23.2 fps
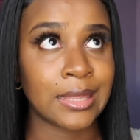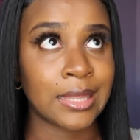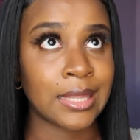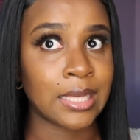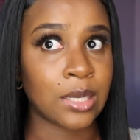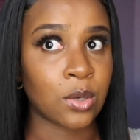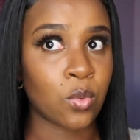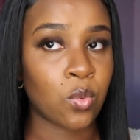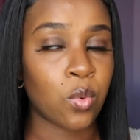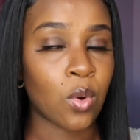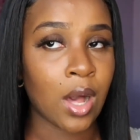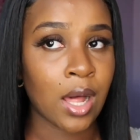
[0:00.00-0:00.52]

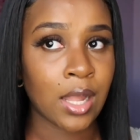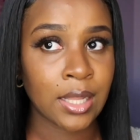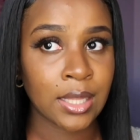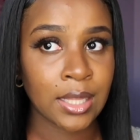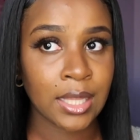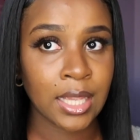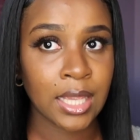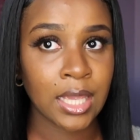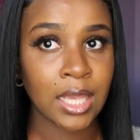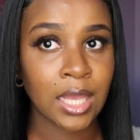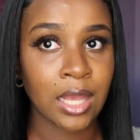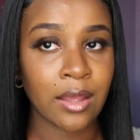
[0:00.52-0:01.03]
the
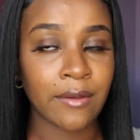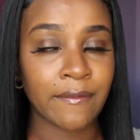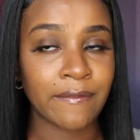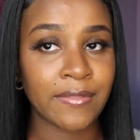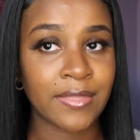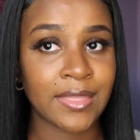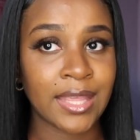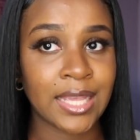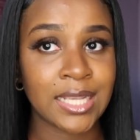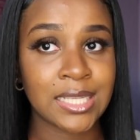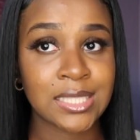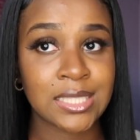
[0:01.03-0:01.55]
quality of
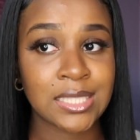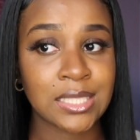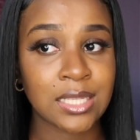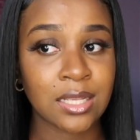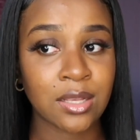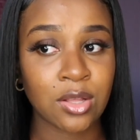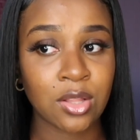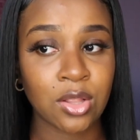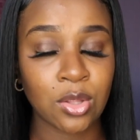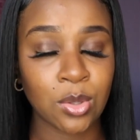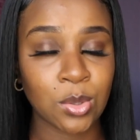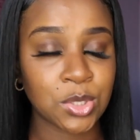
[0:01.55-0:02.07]
this
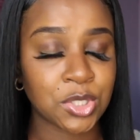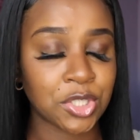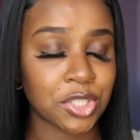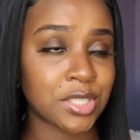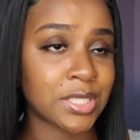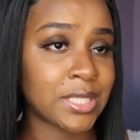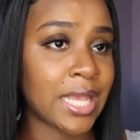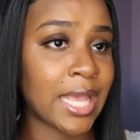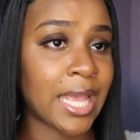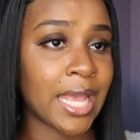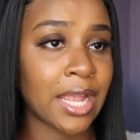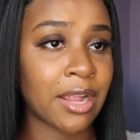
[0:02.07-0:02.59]

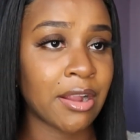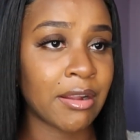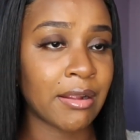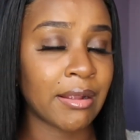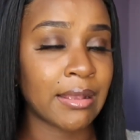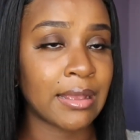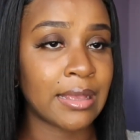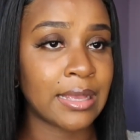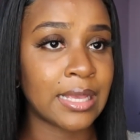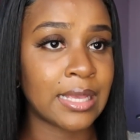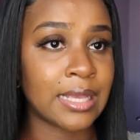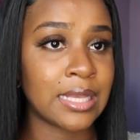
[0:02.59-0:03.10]
closure's
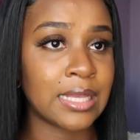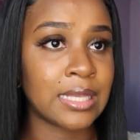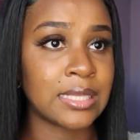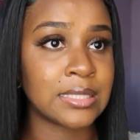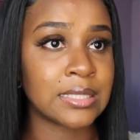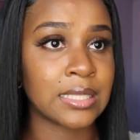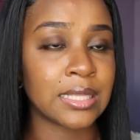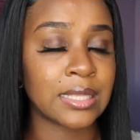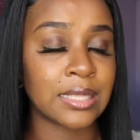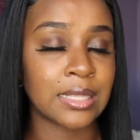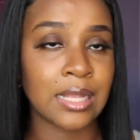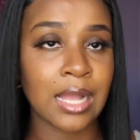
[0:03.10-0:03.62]
hair
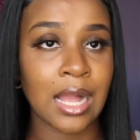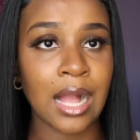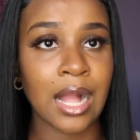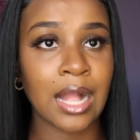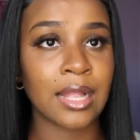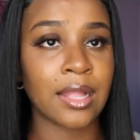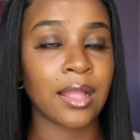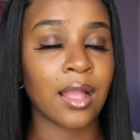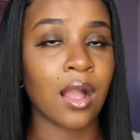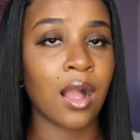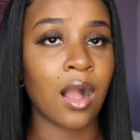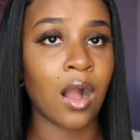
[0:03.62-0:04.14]
is
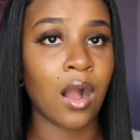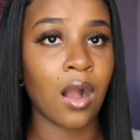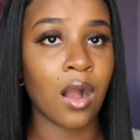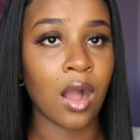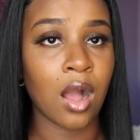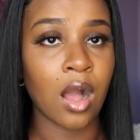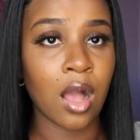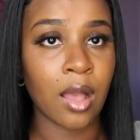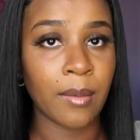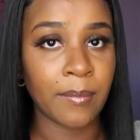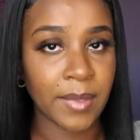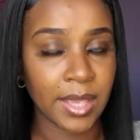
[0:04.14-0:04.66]
not
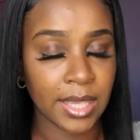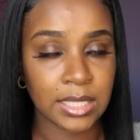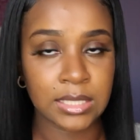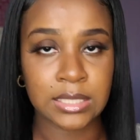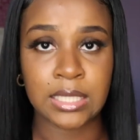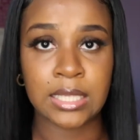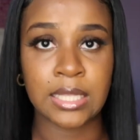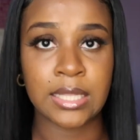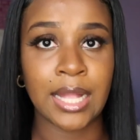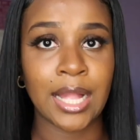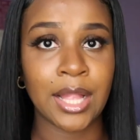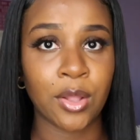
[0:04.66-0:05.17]

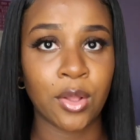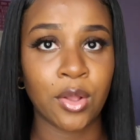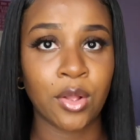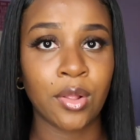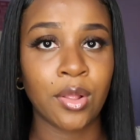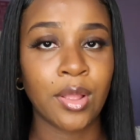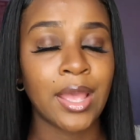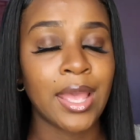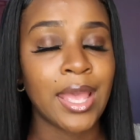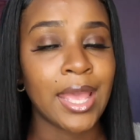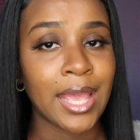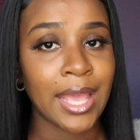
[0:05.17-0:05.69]
amazing at
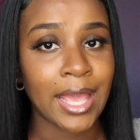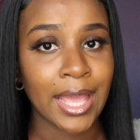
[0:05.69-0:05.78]
all.